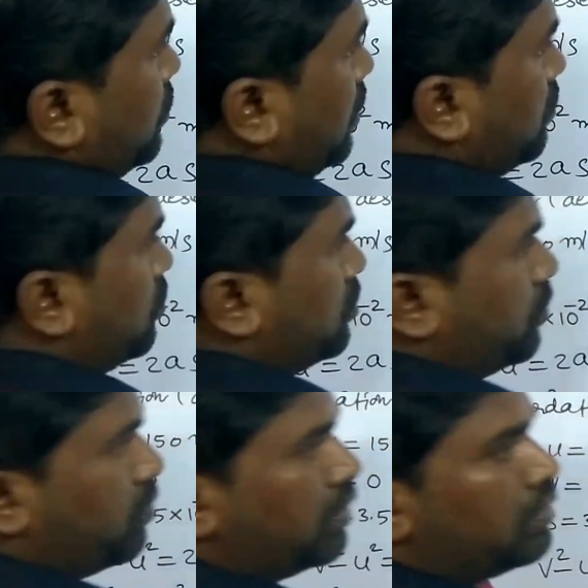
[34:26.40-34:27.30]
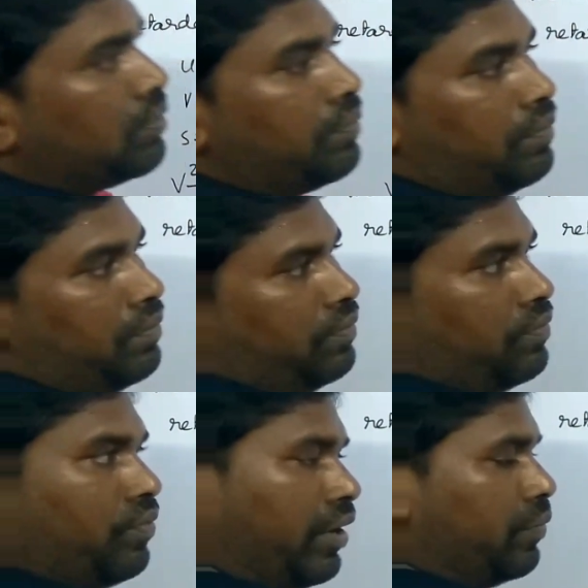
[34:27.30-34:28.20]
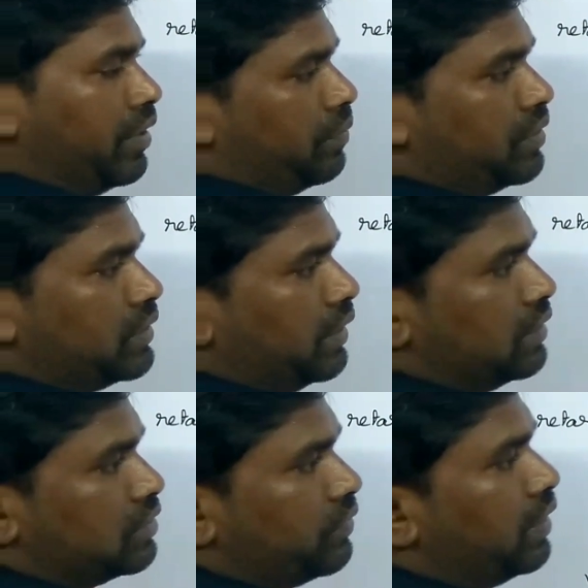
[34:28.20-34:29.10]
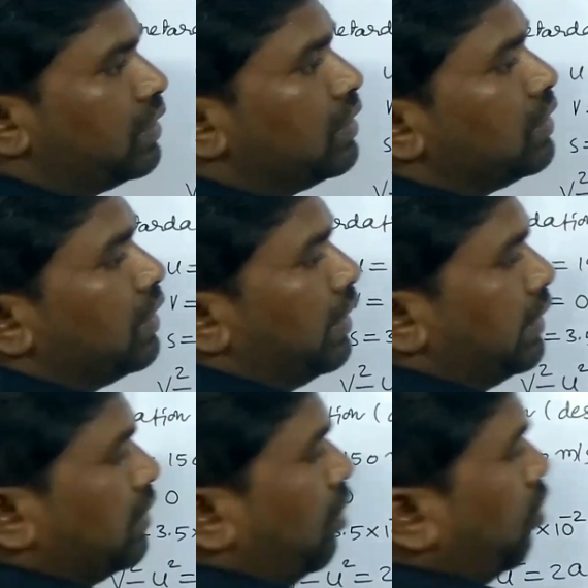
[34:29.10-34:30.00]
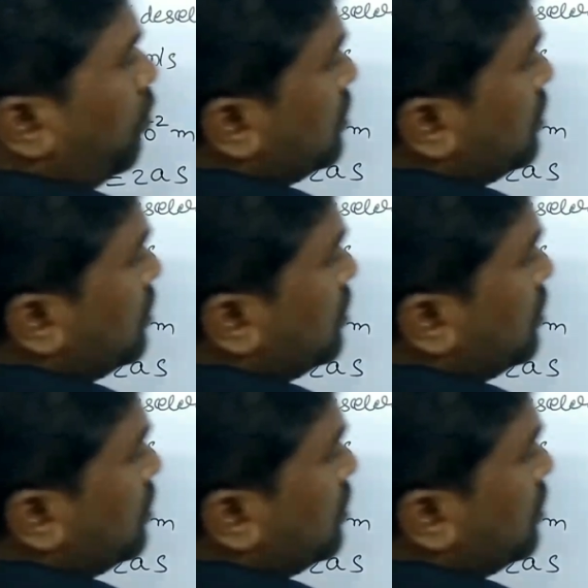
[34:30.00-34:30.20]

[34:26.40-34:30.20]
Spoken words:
into 10 to the power 5 meter per second square. And how